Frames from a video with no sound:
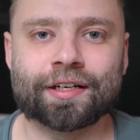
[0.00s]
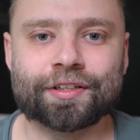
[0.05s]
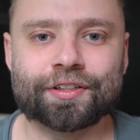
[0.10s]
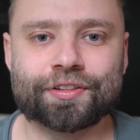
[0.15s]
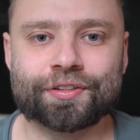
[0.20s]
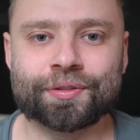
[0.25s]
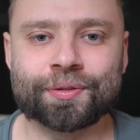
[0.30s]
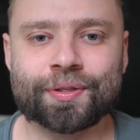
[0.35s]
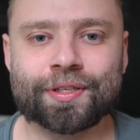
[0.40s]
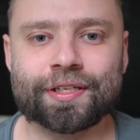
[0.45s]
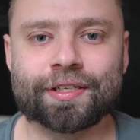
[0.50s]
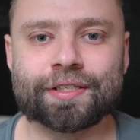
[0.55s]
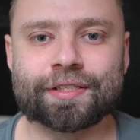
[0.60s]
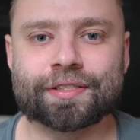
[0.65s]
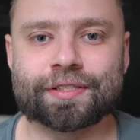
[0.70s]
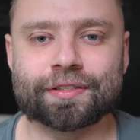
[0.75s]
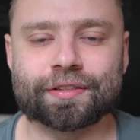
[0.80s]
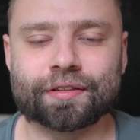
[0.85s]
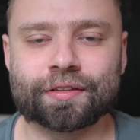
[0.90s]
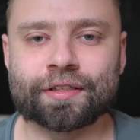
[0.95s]
do
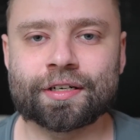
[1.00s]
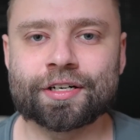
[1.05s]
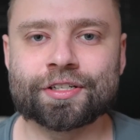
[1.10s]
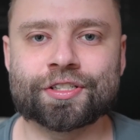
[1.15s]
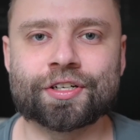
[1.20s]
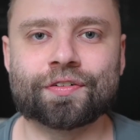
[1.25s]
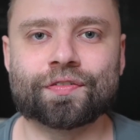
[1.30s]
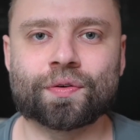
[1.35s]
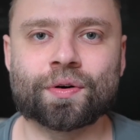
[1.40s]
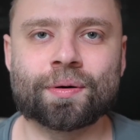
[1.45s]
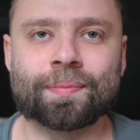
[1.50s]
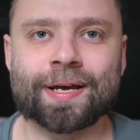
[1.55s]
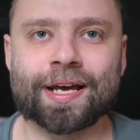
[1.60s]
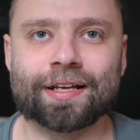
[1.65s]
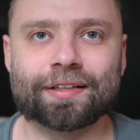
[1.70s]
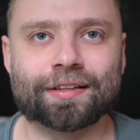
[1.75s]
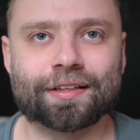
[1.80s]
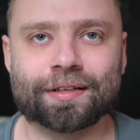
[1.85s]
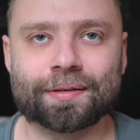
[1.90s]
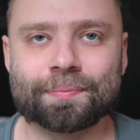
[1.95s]
these larger
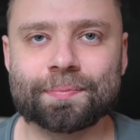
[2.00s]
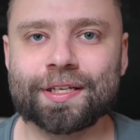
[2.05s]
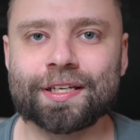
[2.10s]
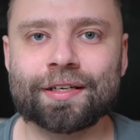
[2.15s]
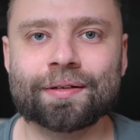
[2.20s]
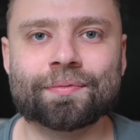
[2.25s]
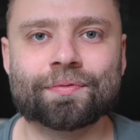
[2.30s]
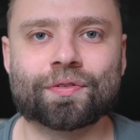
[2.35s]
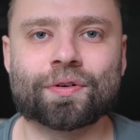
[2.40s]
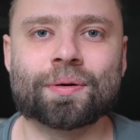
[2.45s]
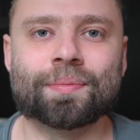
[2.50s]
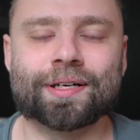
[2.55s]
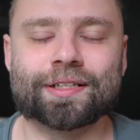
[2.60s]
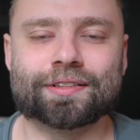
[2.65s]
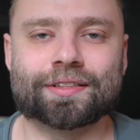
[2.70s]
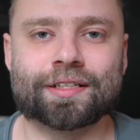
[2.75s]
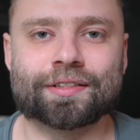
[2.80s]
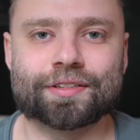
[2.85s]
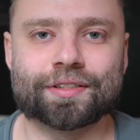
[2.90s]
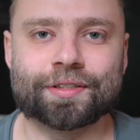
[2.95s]
format, like medium
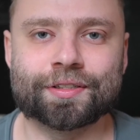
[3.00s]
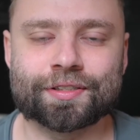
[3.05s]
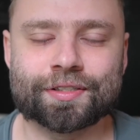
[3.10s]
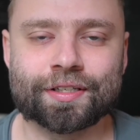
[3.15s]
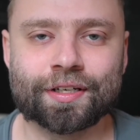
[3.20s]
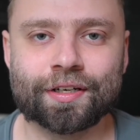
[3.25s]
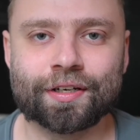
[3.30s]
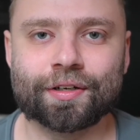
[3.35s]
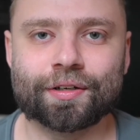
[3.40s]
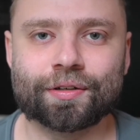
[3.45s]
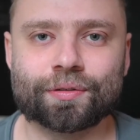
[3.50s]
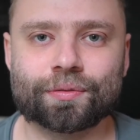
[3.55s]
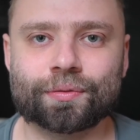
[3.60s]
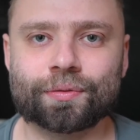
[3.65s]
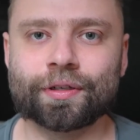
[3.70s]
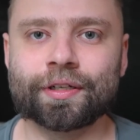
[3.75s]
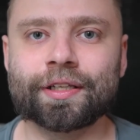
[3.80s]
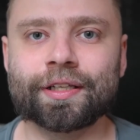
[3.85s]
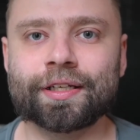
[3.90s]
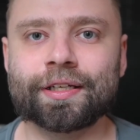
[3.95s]
format sensors
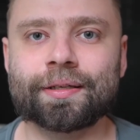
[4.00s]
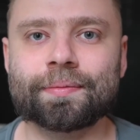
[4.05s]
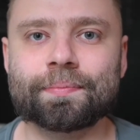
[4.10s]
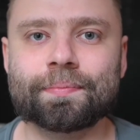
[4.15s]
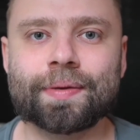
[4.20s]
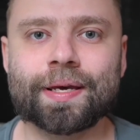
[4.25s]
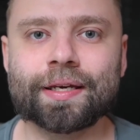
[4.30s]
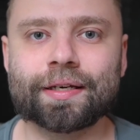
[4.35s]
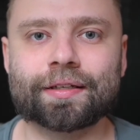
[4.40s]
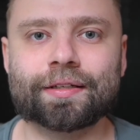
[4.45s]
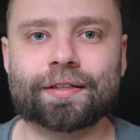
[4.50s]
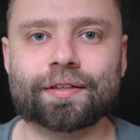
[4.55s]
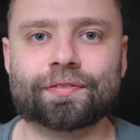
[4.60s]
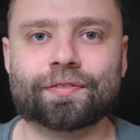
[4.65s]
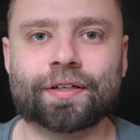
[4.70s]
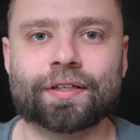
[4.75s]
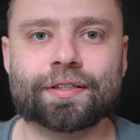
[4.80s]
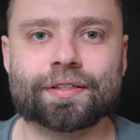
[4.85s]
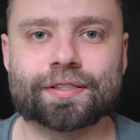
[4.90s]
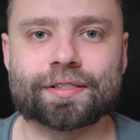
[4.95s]
really make a
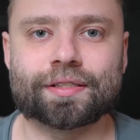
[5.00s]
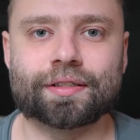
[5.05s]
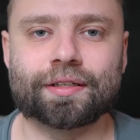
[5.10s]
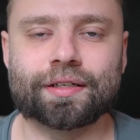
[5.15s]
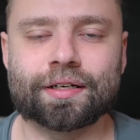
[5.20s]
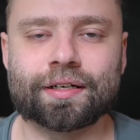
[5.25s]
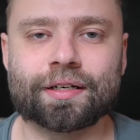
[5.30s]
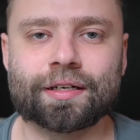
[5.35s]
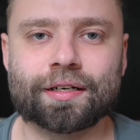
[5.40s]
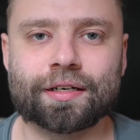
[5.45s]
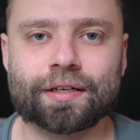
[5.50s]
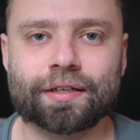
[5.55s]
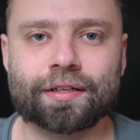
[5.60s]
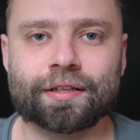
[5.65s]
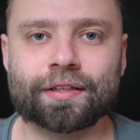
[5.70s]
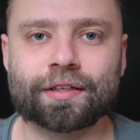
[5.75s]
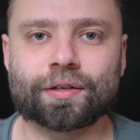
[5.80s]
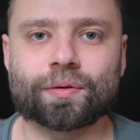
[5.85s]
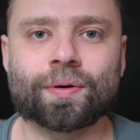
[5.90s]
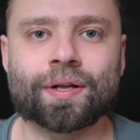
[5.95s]
difference
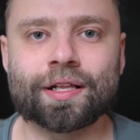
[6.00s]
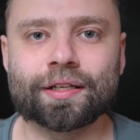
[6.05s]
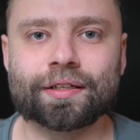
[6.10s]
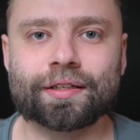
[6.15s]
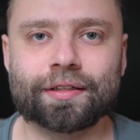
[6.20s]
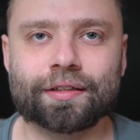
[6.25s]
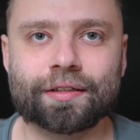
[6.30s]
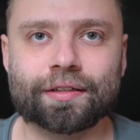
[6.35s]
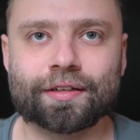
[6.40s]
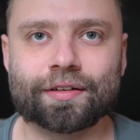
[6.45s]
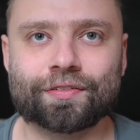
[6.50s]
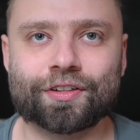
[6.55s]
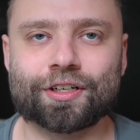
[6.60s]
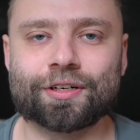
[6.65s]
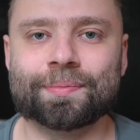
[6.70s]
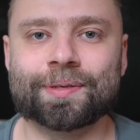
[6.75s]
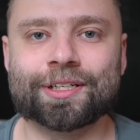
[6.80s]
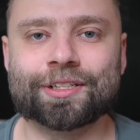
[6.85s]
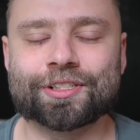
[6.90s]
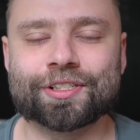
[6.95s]
in the quality of your
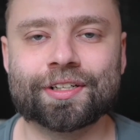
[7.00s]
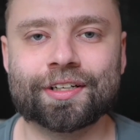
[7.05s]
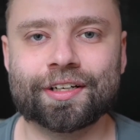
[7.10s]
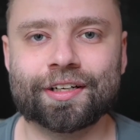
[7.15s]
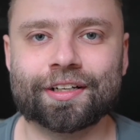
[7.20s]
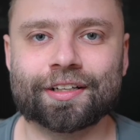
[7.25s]
image,